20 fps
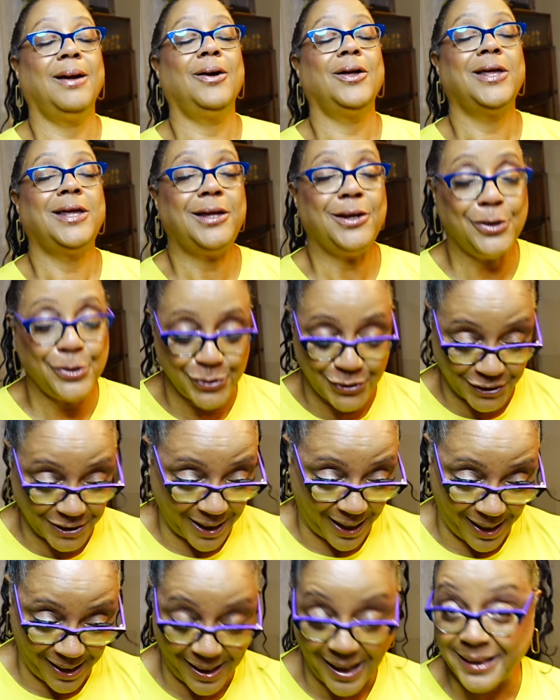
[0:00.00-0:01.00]
Huge
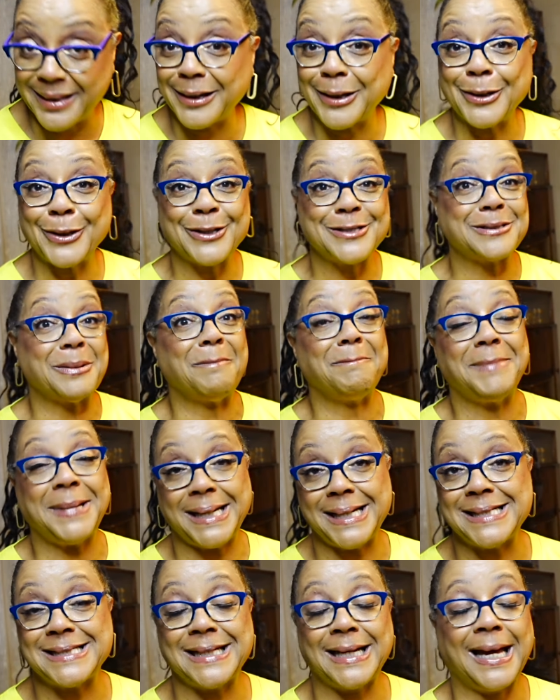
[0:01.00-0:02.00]
yay, I think it looks
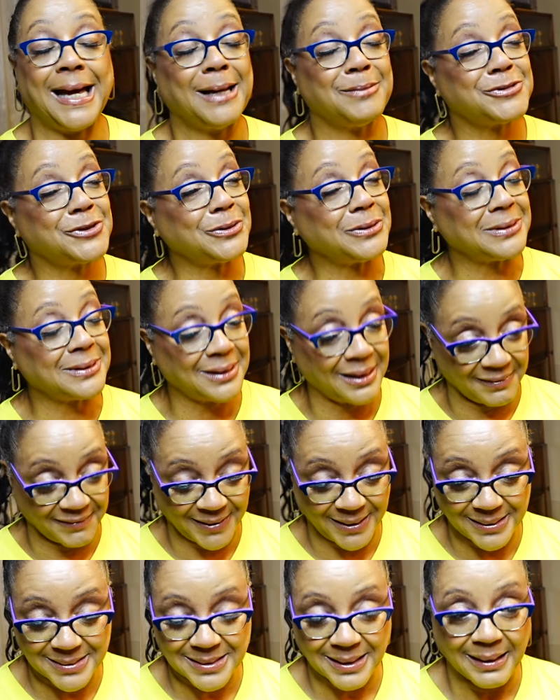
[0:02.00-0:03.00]
amazing. I absolutely love
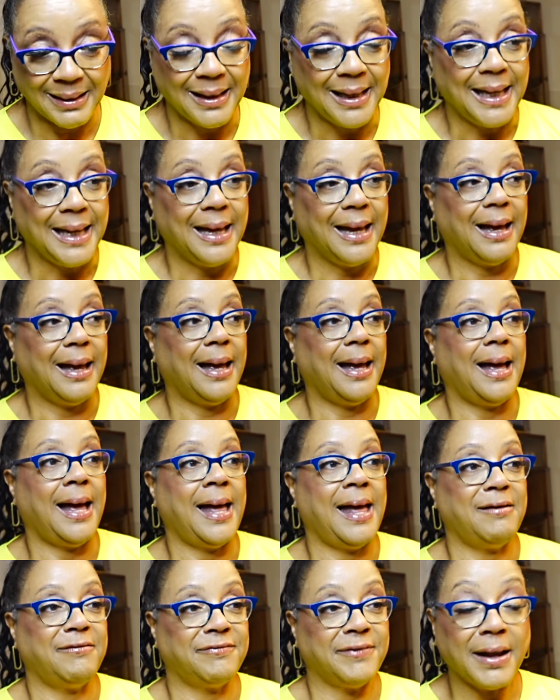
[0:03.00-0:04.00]
it. I
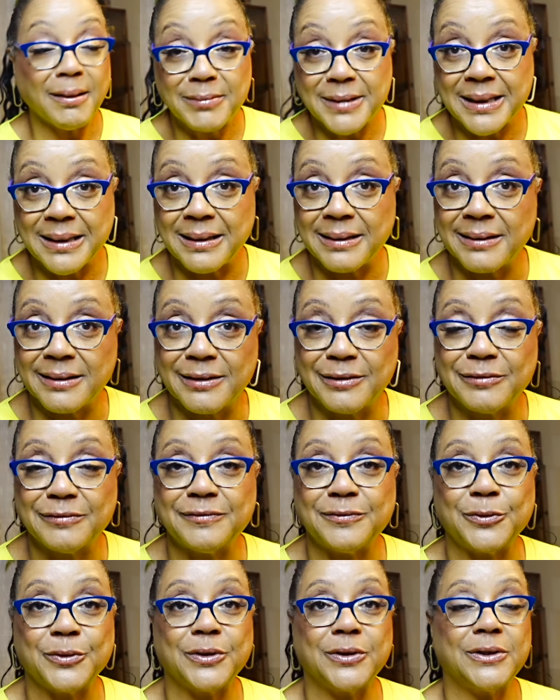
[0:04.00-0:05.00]
had family here
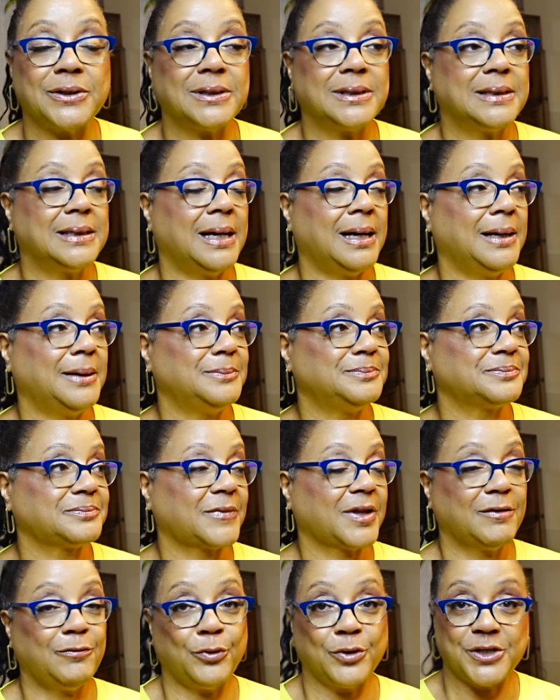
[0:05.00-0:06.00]
for
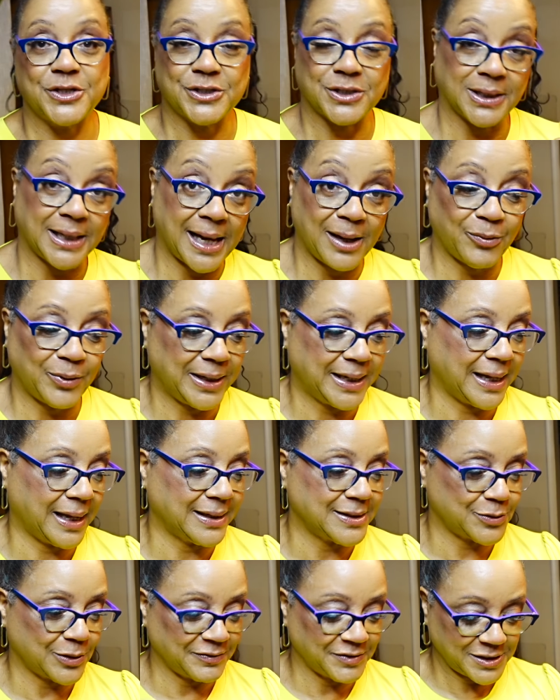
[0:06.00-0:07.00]
4th of July
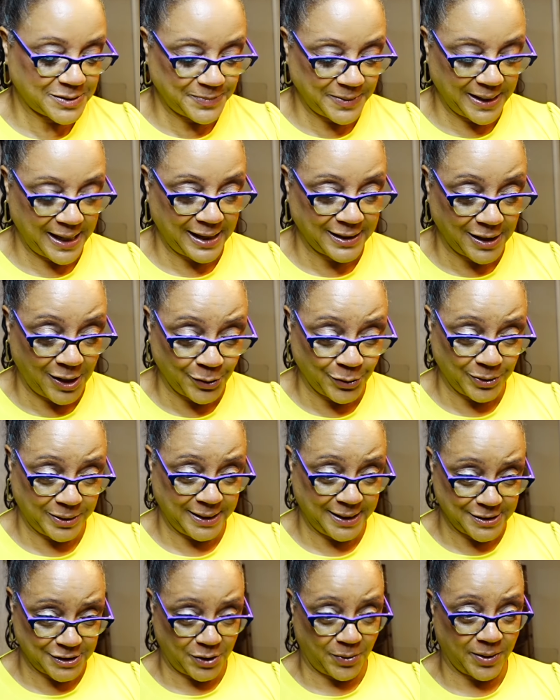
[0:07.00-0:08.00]
weekend. So I've just had other
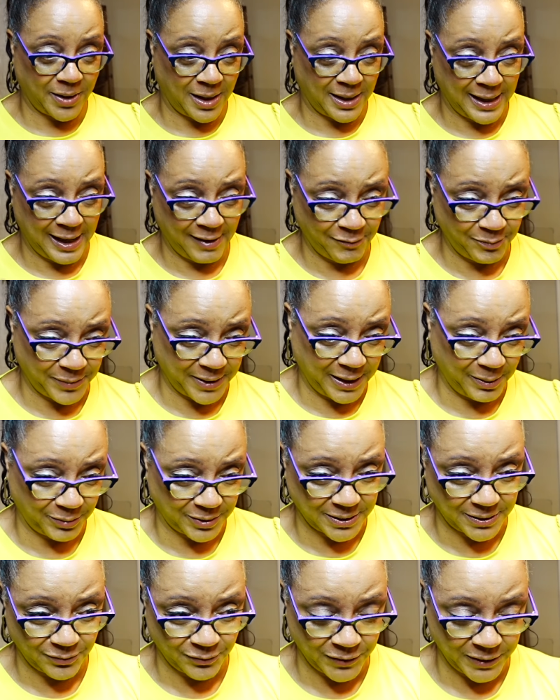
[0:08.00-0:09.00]
things going on. I haven't been able
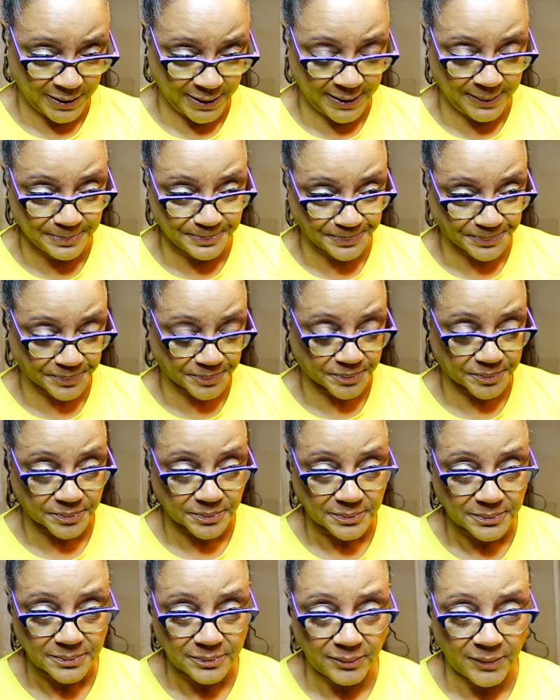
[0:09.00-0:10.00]
to really
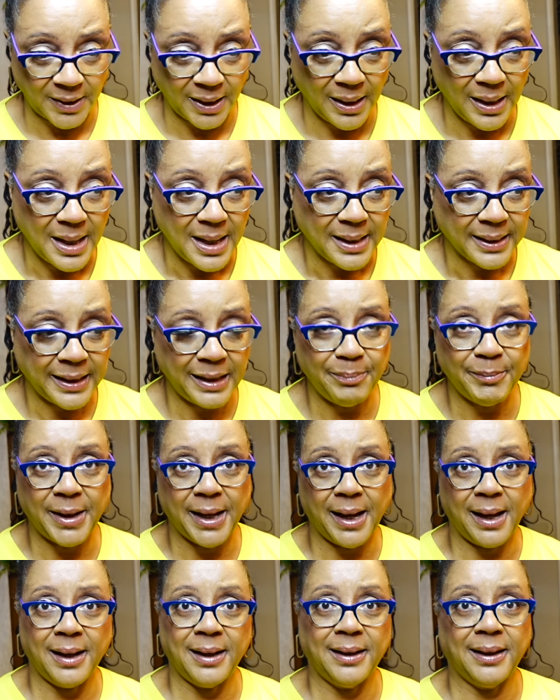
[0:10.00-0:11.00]
keep my
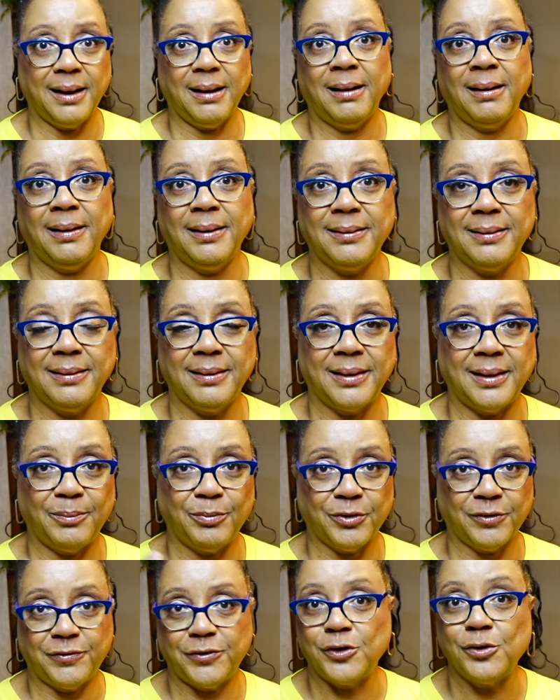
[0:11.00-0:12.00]
eye on the
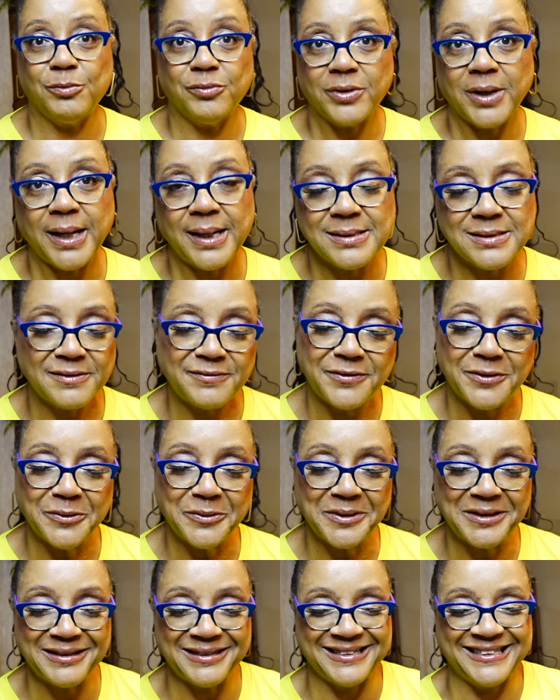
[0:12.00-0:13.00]
perfume prize, if you
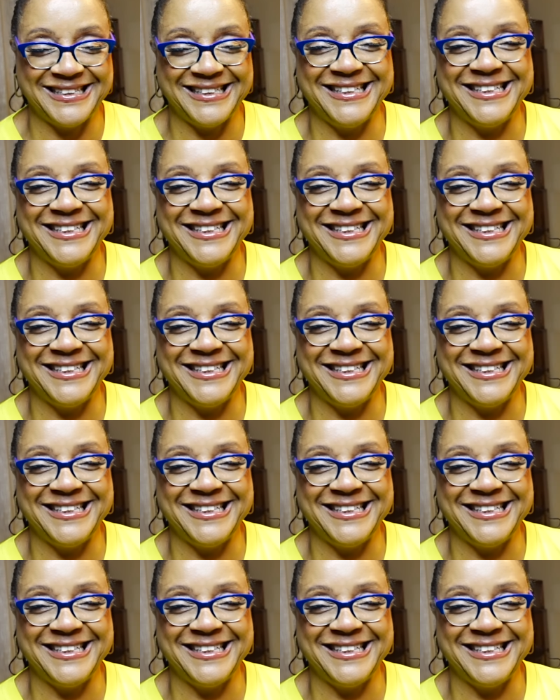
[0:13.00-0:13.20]
will.